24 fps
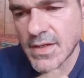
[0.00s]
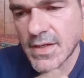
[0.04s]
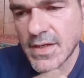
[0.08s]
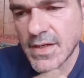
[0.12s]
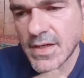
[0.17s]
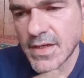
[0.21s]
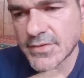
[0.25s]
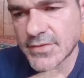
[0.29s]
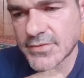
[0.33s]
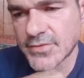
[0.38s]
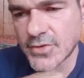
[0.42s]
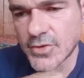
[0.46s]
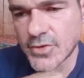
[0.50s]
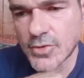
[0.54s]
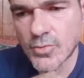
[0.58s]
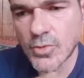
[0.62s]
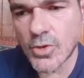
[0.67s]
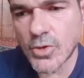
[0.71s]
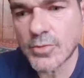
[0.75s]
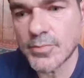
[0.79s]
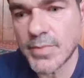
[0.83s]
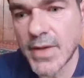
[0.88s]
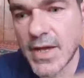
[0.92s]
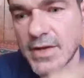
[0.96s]
And so you
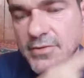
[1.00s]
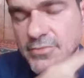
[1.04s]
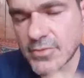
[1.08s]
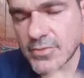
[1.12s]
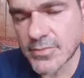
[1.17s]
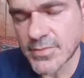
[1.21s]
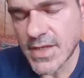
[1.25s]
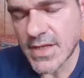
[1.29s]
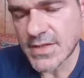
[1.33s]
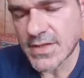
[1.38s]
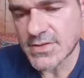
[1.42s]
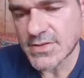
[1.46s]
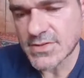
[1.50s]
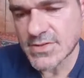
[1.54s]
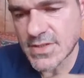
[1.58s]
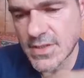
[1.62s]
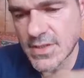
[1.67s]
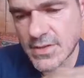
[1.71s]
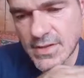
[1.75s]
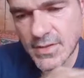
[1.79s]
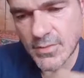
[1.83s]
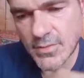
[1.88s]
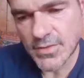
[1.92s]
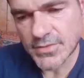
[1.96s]
work back from that. You say,
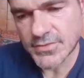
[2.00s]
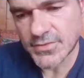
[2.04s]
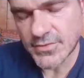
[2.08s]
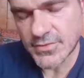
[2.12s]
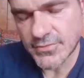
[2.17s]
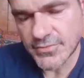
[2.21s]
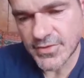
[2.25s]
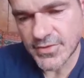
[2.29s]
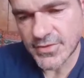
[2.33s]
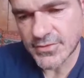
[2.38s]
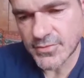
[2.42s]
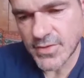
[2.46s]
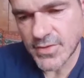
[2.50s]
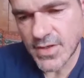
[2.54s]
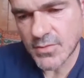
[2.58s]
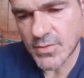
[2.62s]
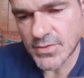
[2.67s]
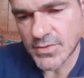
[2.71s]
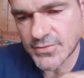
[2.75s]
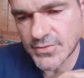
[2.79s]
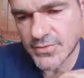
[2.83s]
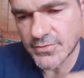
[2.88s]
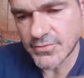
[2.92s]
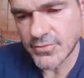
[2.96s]
okay, what's the fixed rate?
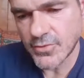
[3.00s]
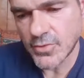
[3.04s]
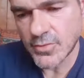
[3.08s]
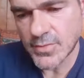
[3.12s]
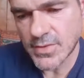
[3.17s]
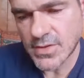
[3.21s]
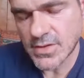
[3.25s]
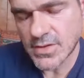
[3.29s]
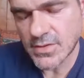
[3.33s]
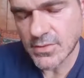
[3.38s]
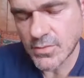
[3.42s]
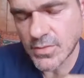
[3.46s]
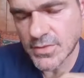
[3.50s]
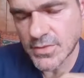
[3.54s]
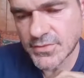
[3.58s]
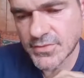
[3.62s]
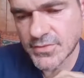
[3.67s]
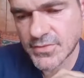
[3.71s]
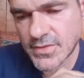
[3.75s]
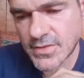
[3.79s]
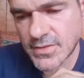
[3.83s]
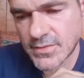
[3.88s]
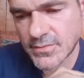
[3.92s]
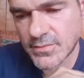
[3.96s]
What's the formula? What's
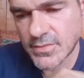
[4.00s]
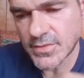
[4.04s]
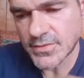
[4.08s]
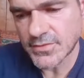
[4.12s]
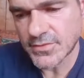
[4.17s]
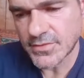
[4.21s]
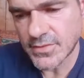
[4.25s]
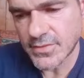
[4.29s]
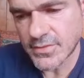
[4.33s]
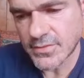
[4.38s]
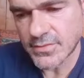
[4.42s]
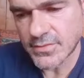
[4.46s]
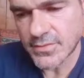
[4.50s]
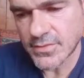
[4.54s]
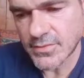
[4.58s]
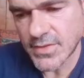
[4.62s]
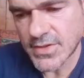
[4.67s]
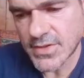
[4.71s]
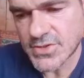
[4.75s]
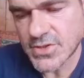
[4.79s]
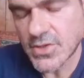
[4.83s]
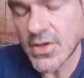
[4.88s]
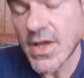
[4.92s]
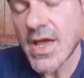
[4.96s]
the
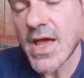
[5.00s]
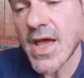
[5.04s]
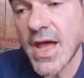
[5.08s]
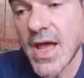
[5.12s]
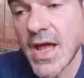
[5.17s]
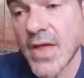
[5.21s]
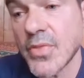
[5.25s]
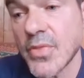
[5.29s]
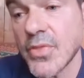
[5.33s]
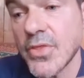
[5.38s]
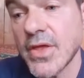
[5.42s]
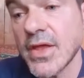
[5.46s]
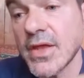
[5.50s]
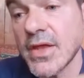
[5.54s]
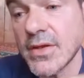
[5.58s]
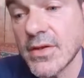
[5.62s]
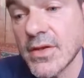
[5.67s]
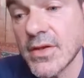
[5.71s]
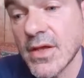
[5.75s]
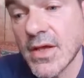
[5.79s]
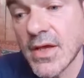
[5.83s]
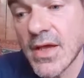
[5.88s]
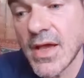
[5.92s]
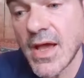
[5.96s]
ratio? And
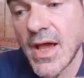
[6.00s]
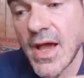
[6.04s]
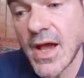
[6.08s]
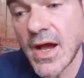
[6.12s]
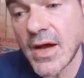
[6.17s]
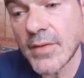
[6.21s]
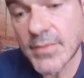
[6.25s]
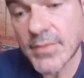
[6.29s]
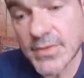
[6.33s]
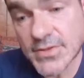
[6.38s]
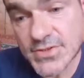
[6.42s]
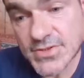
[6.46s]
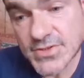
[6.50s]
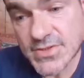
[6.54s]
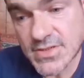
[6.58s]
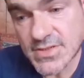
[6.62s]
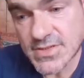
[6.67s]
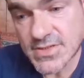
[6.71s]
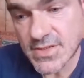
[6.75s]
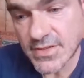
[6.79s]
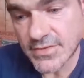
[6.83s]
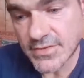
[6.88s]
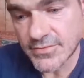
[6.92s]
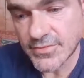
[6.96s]
then how much
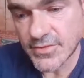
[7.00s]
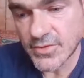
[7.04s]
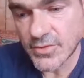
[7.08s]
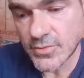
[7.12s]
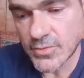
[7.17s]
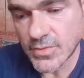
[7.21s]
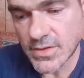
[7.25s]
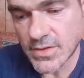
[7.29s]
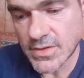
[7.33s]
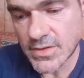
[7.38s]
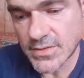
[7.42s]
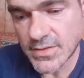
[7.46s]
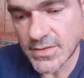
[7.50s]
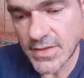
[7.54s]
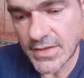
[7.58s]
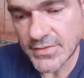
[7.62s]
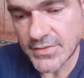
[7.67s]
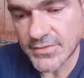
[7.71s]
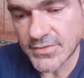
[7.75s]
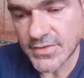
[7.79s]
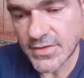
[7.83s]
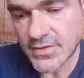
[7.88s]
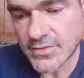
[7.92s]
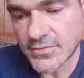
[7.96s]
does a viewer at
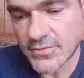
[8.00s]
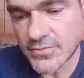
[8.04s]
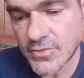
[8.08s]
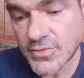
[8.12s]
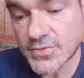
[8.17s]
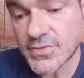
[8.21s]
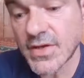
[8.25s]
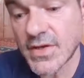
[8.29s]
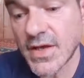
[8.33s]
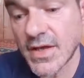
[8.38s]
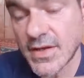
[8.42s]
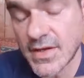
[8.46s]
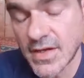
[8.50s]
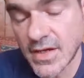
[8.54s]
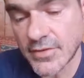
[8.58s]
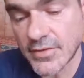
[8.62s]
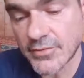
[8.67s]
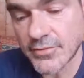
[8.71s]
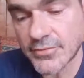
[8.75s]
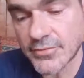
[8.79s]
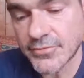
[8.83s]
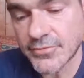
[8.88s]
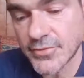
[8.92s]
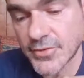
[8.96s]
6 foot, at
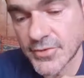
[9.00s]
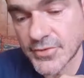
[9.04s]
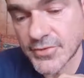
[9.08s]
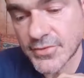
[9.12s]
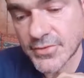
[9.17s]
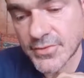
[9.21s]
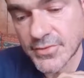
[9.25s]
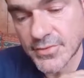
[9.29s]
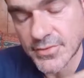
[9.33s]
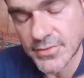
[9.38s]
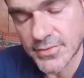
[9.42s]
100 foot,